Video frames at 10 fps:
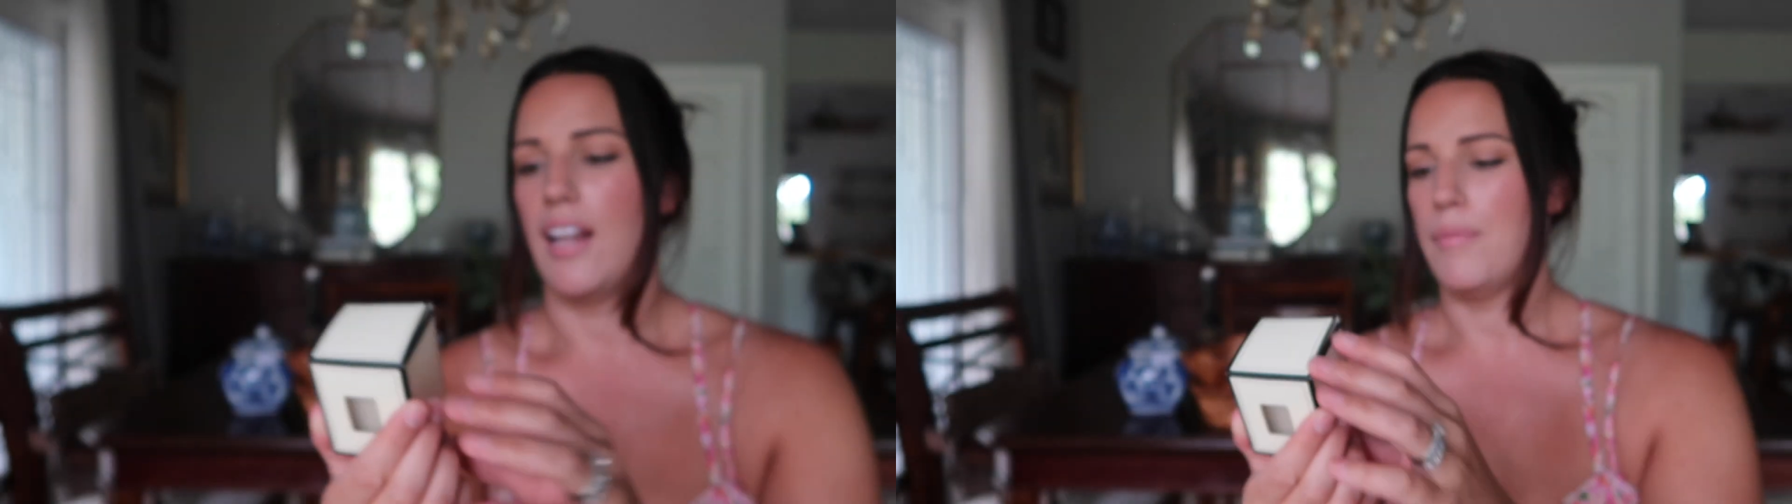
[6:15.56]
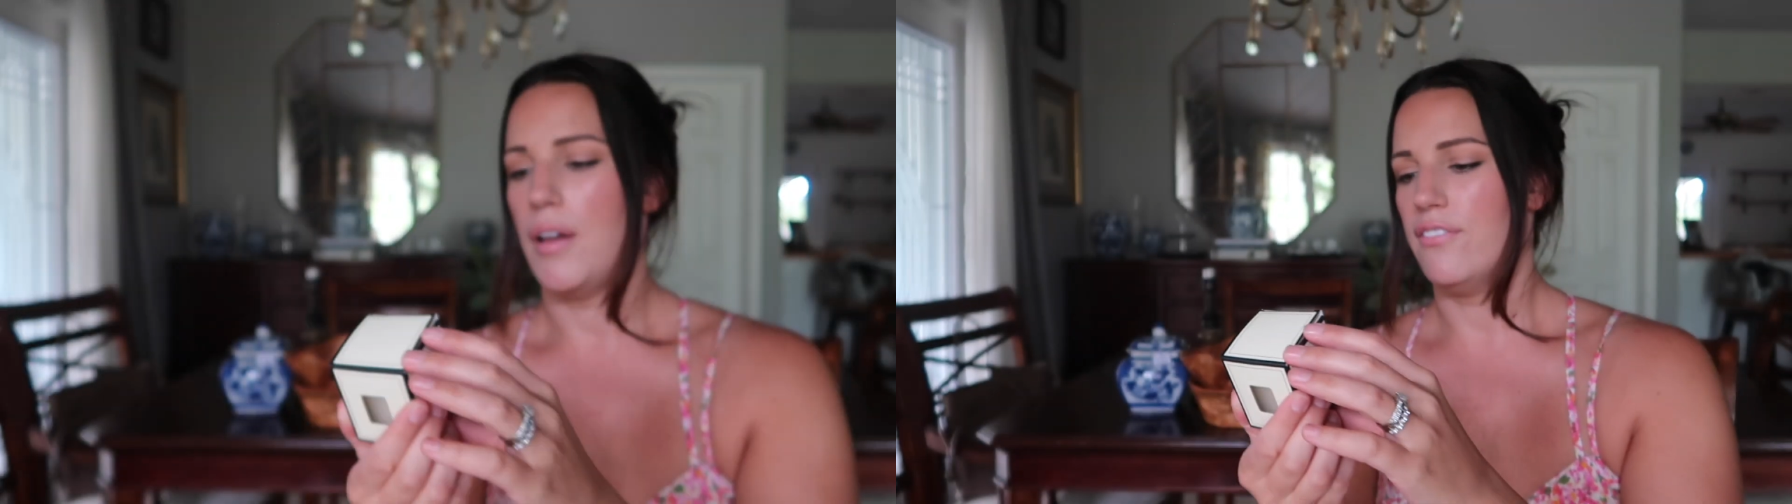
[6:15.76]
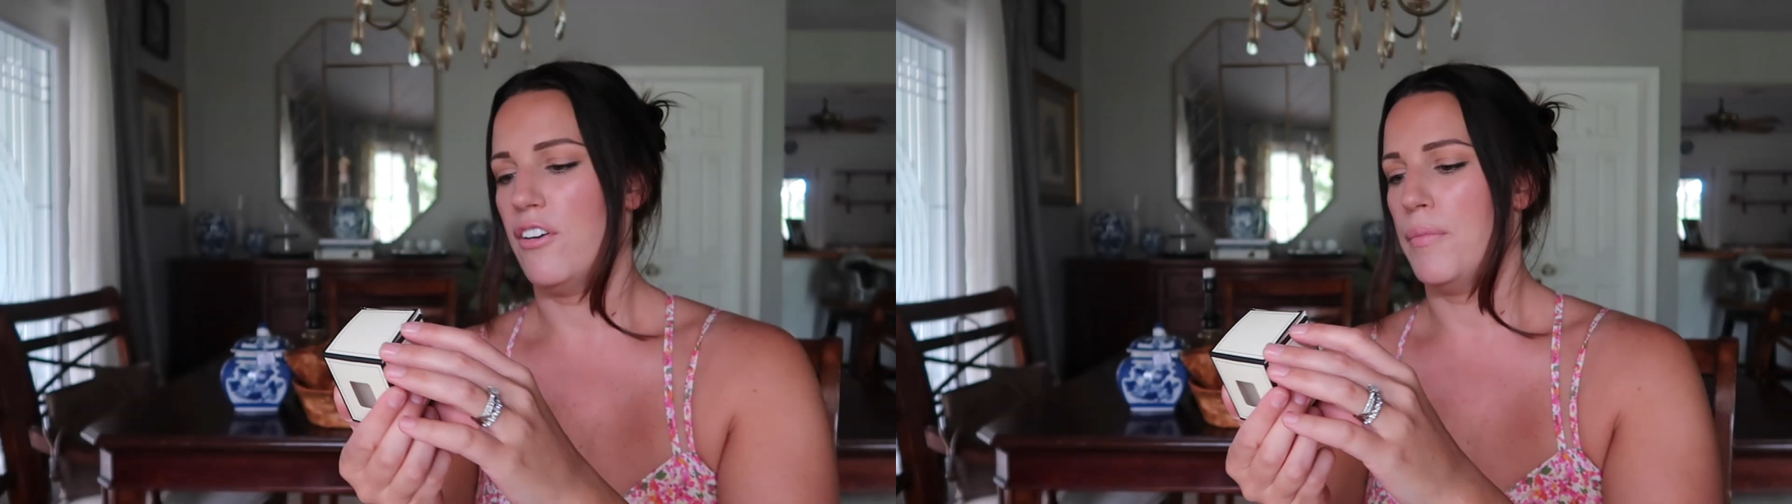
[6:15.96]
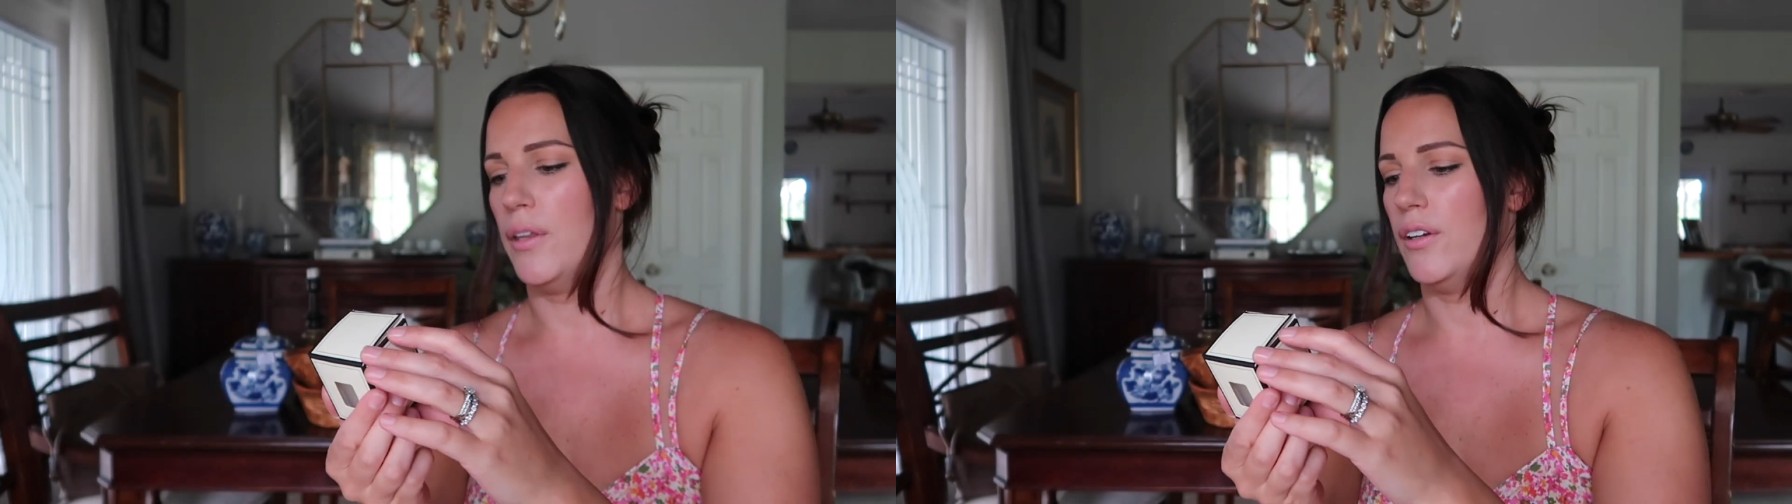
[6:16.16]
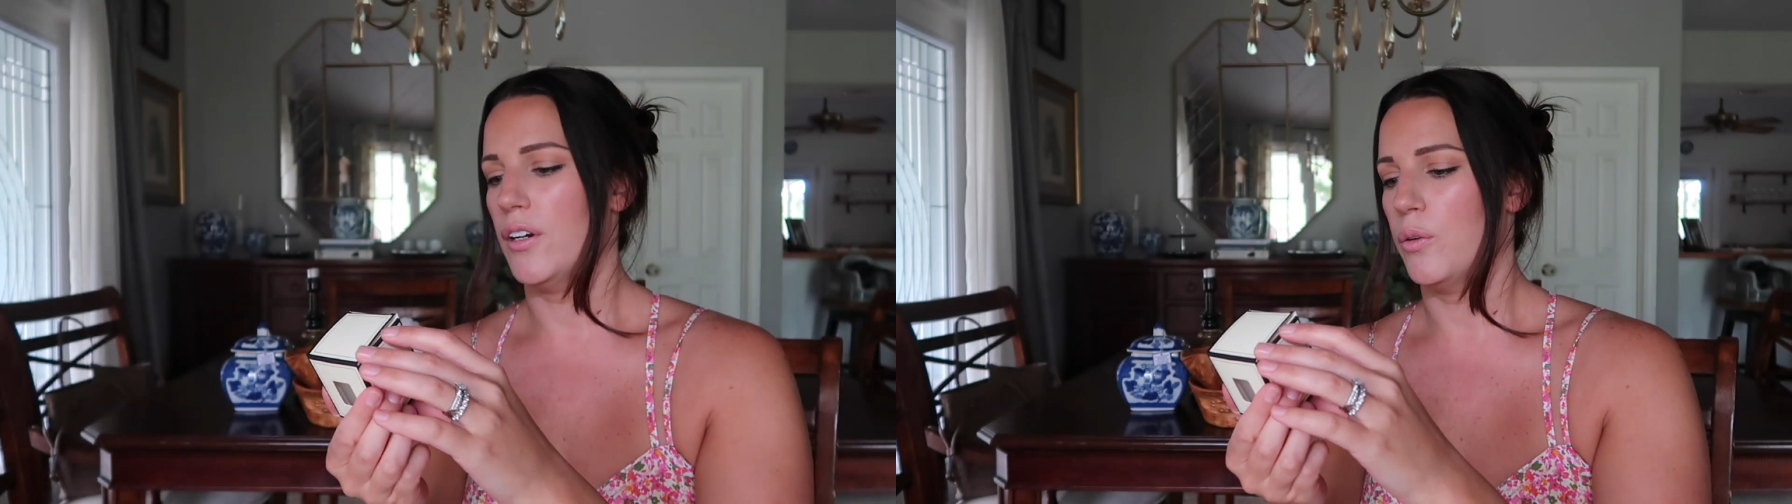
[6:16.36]
I'm not
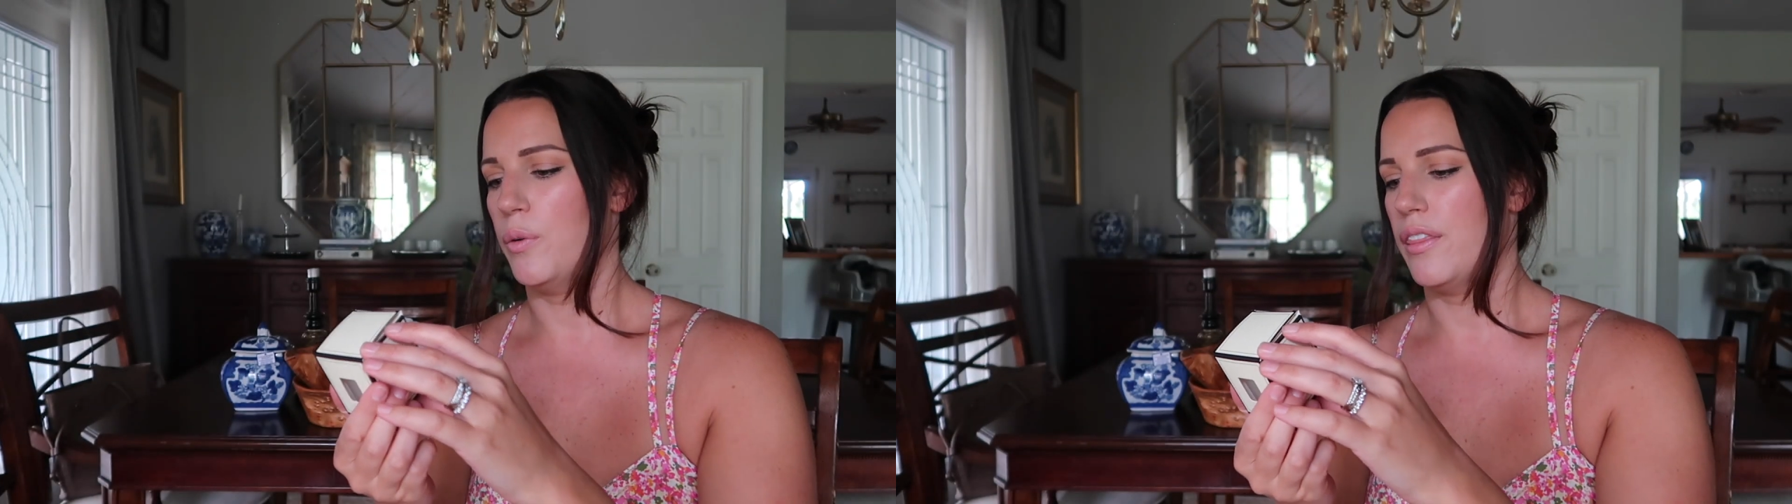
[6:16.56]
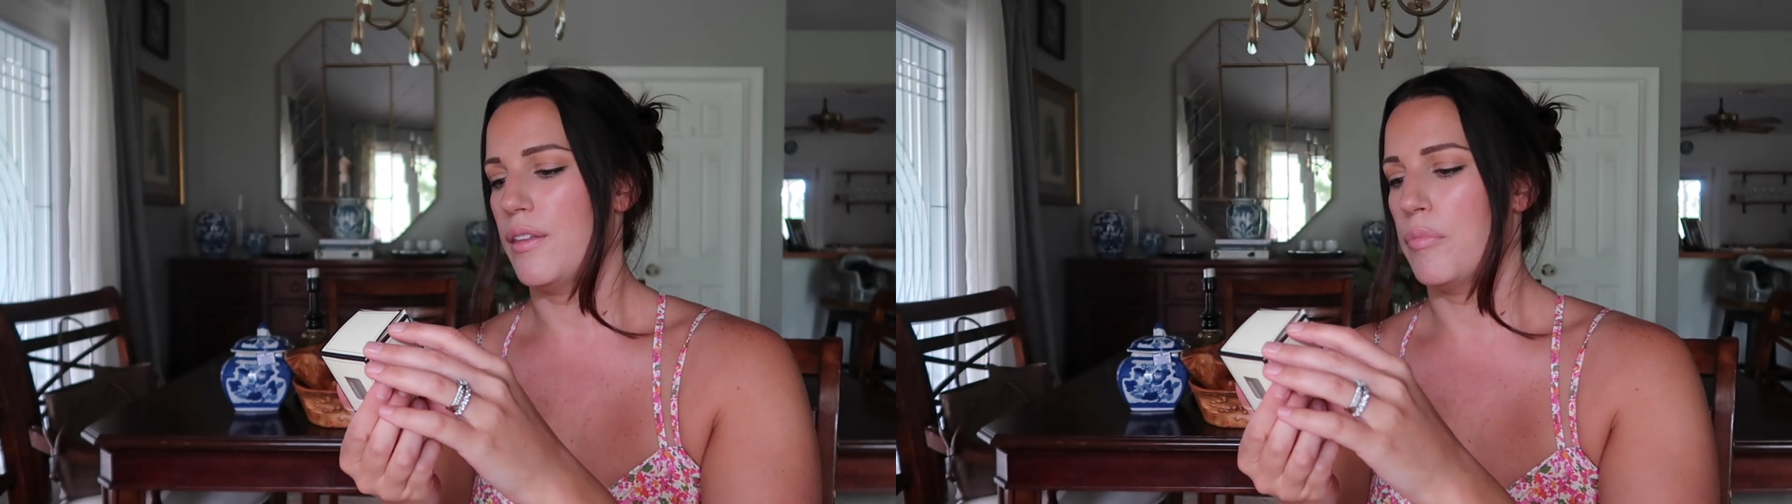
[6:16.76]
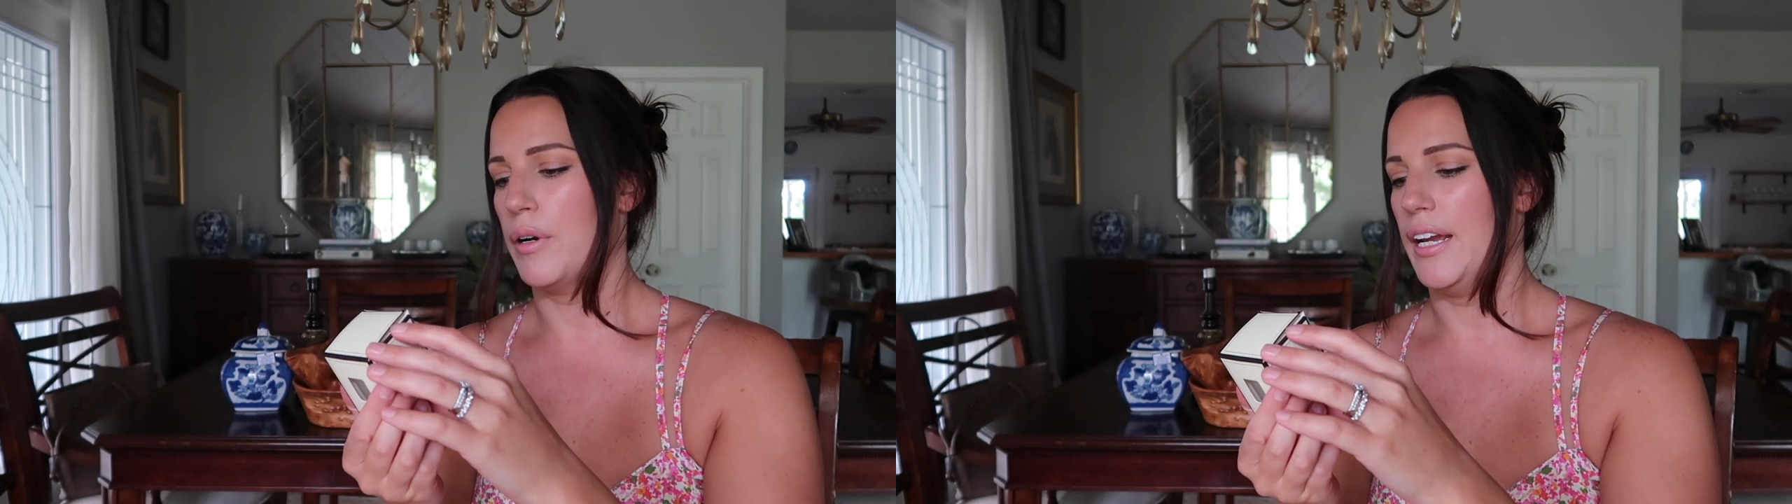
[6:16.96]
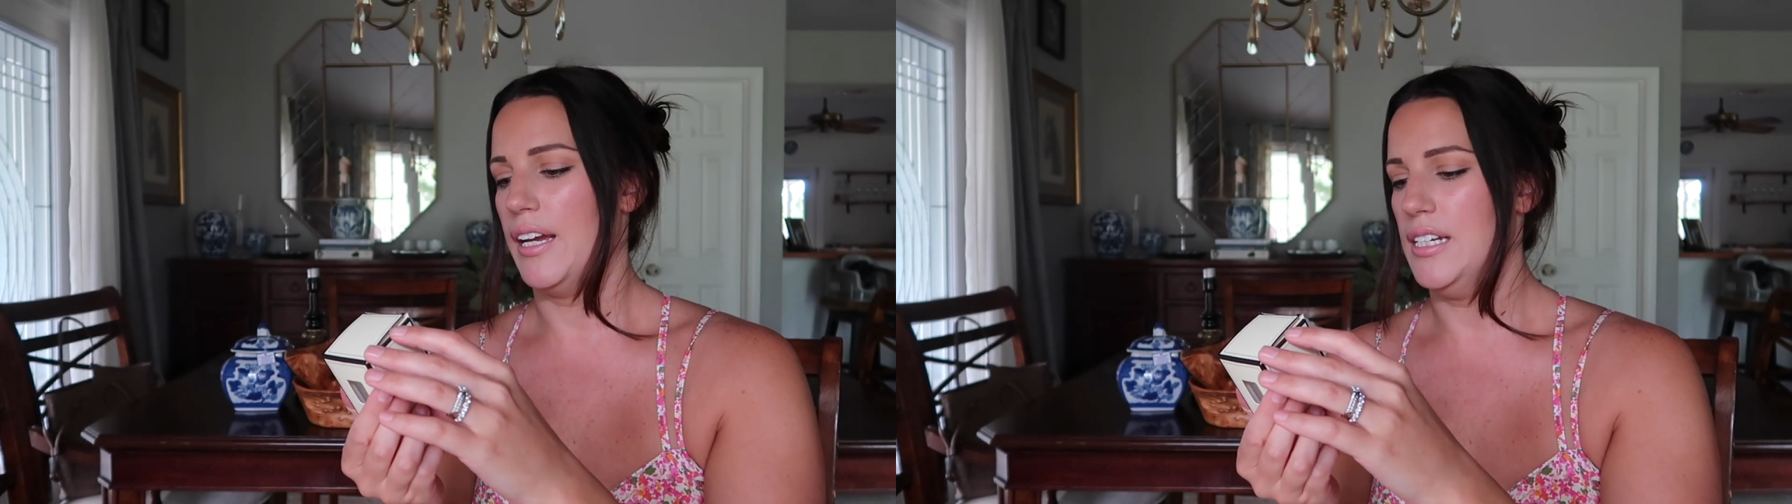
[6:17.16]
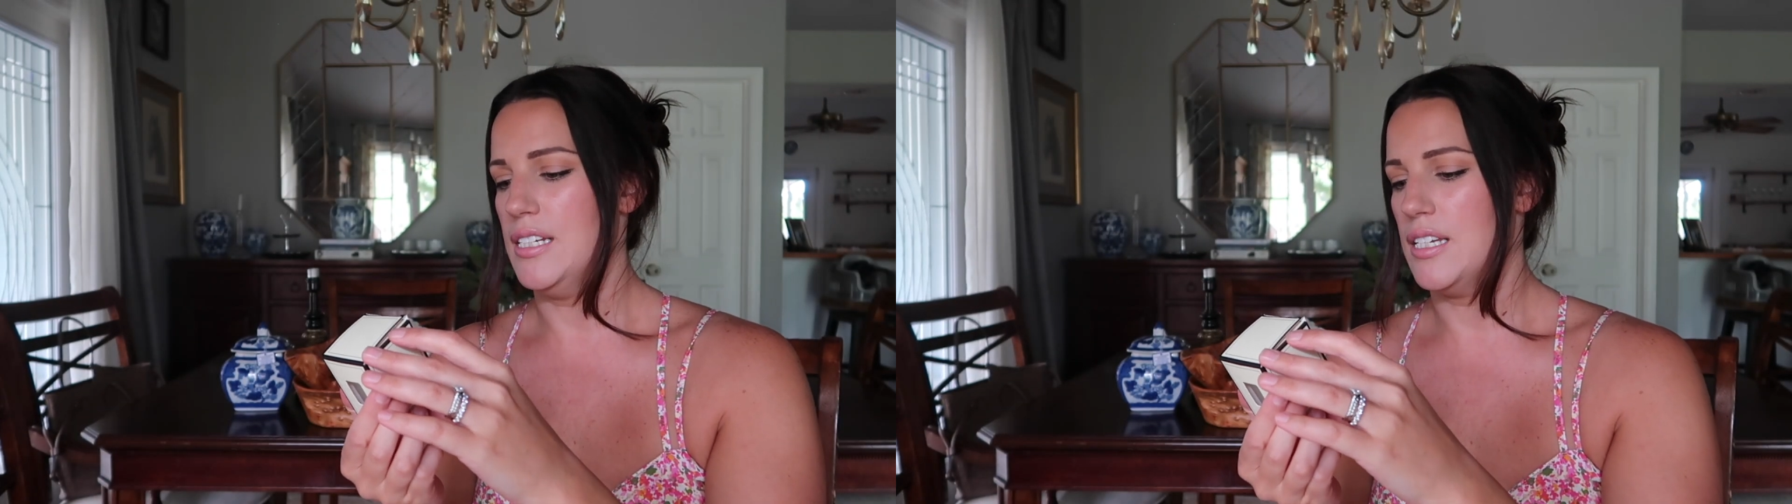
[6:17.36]
familiar with the
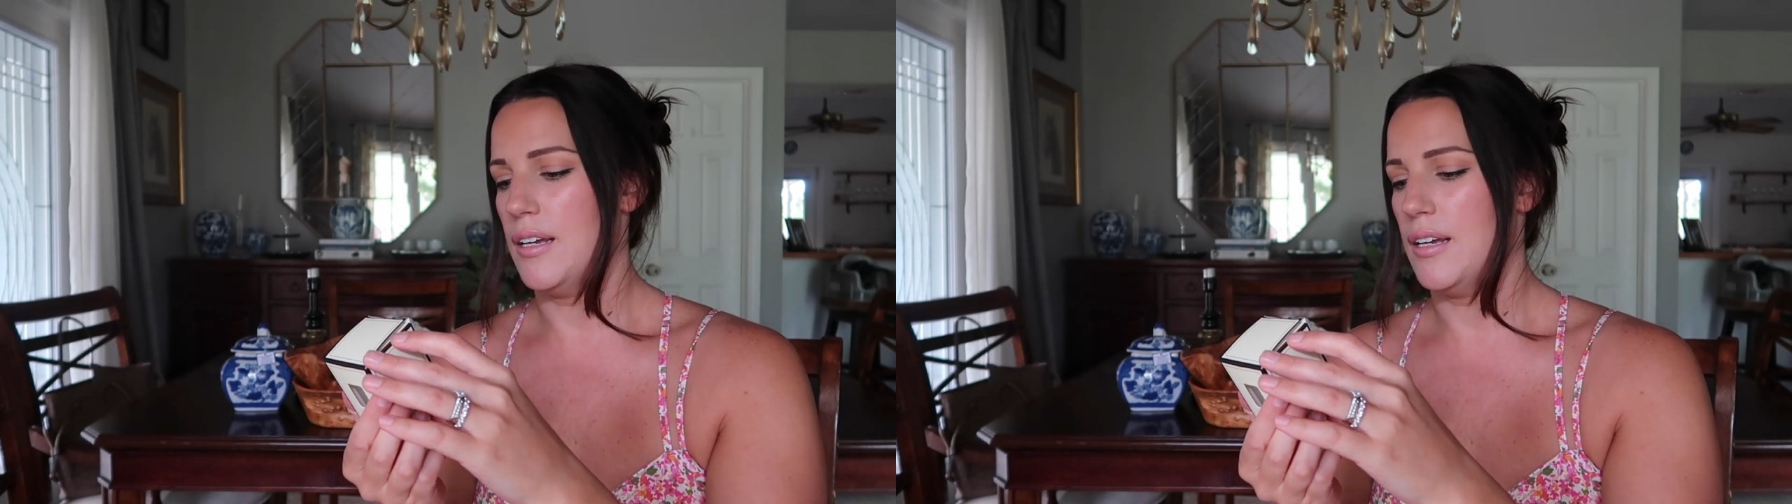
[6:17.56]
brand,